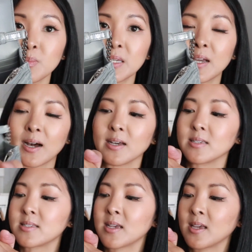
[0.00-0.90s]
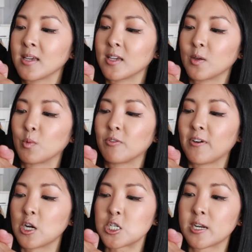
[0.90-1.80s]
because it will
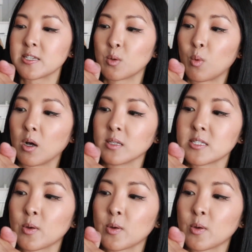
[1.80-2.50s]
function as a wallet.